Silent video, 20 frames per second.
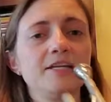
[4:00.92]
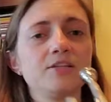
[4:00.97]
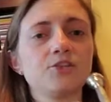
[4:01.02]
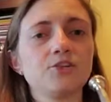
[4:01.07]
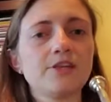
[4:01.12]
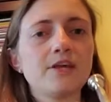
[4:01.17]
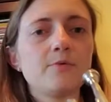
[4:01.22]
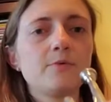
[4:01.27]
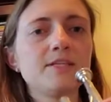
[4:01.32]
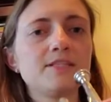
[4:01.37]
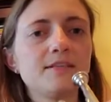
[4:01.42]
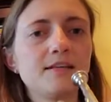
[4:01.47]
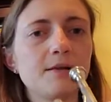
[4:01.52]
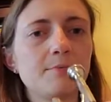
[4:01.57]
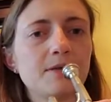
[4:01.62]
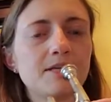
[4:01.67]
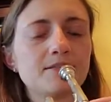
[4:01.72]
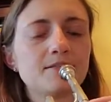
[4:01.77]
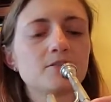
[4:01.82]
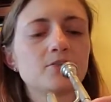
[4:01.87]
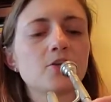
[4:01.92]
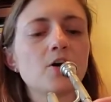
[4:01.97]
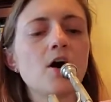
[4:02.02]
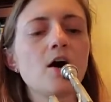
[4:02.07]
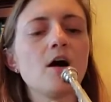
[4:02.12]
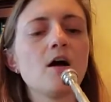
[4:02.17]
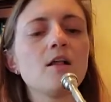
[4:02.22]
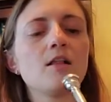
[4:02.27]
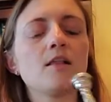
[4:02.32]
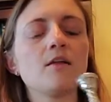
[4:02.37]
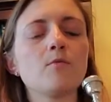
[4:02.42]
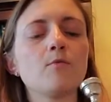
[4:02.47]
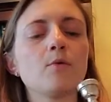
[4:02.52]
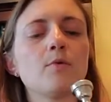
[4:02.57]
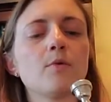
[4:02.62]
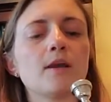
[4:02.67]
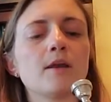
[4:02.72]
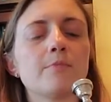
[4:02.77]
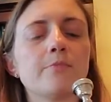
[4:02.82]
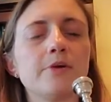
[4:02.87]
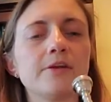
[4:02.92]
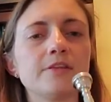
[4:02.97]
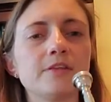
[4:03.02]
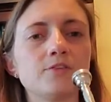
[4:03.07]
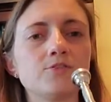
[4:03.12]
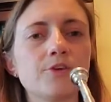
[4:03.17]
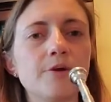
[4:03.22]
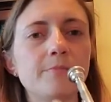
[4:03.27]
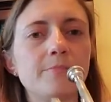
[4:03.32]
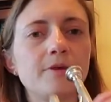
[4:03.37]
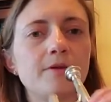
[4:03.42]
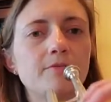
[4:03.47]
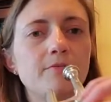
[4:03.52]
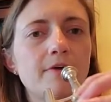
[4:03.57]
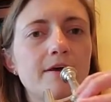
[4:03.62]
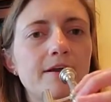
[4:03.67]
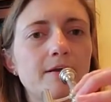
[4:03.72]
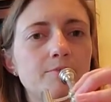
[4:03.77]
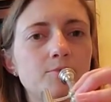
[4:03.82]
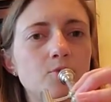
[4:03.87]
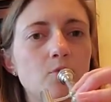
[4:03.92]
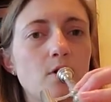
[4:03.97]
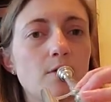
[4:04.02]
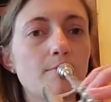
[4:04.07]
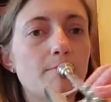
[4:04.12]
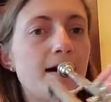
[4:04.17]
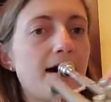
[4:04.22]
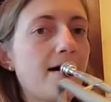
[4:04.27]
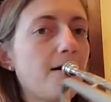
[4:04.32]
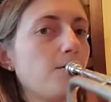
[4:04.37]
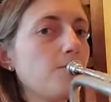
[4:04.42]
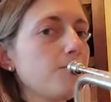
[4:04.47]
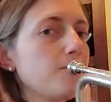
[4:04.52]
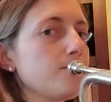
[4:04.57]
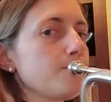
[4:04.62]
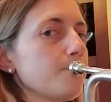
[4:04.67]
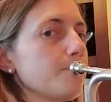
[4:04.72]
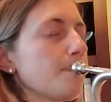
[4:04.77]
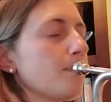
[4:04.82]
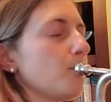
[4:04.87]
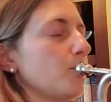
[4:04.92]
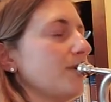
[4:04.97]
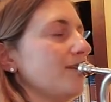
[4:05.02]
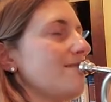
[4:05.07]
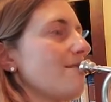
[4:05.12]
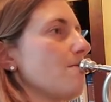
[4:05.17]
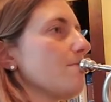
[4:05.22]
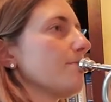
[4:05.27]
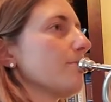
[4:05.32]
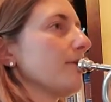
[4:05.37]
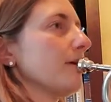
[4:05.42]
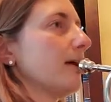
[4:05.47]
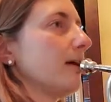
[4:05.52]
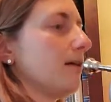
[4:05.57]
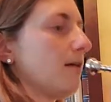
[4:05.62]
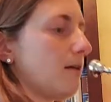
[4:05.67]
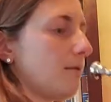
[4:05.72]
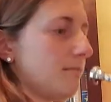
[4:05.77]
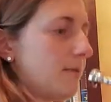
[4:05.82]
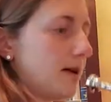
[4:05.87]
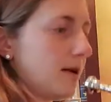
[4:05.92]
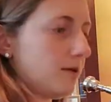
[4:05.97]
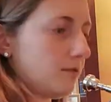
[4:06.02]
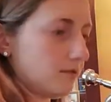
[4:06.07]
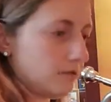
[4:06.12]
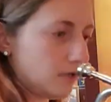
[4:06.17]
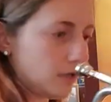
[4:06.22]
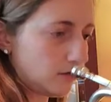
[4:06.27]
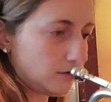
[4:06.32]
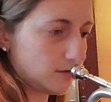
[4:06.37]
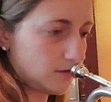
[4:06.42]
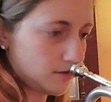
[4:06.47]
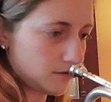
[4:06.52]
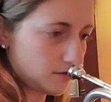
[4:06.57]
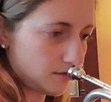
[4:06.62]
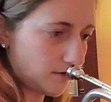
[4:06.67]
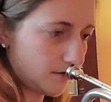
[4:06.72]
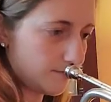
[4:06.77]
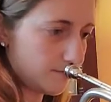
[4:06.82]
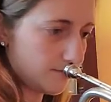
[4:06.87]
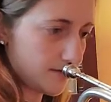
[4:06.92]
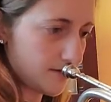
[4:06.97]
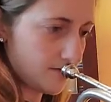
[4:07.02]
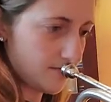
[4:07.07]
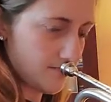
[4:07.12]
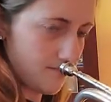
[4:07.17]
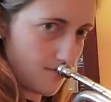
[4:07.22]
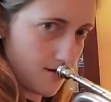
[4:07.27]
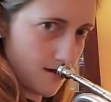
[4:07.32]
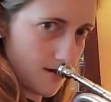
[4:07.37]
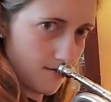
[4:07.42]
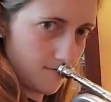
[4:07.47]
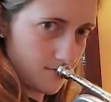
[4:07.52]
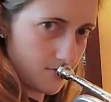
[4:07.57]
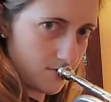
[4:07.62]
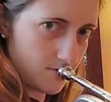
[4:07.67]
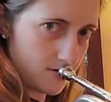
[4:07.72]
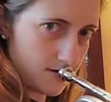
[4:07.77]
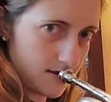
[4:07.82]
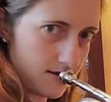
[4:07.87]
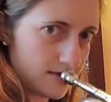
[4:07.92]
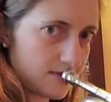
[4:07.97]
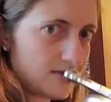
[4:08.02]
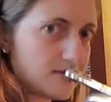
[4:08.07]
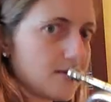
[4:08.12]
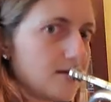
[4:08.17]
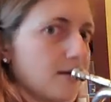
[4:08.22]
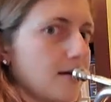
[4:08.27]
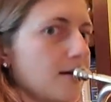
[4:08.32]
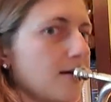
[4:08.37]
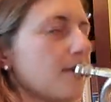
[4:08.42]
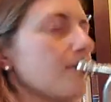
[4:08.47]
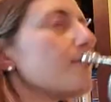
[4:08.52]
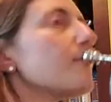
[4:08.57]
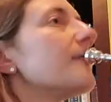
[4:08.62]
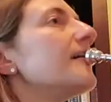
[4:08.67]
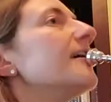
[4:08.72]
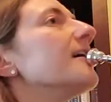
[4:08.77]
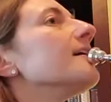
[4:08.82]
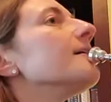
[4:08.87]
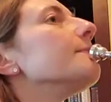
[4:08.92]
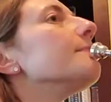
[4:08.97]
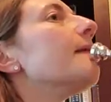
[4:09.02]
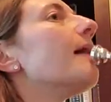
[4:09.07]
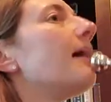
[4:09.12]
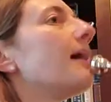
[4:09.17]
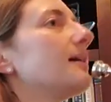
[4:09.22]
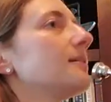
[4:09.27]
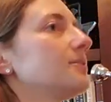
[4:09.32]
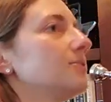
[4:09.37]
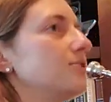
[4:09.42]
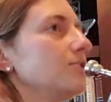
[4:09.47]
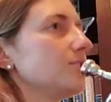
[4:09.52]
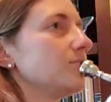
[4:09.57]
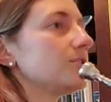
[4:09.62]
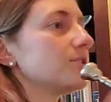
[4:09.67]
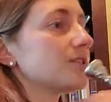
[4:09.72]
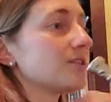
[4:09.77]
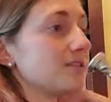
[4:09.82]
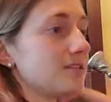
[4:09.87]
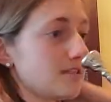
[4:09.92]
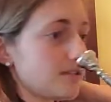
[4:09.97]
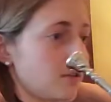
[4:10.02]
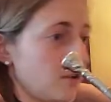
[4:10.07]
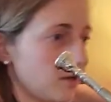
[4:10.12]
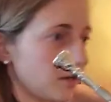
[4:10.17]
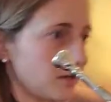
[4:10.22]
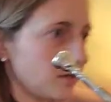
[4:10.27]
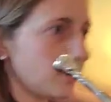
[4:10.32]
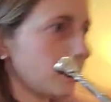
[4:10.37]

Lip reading: sure that we sit up nice and tall. We want to bring the trumpet right up to our mouth. We don't bring our mouth down to the trumpet, right? We don't want any weird postures because that's all going to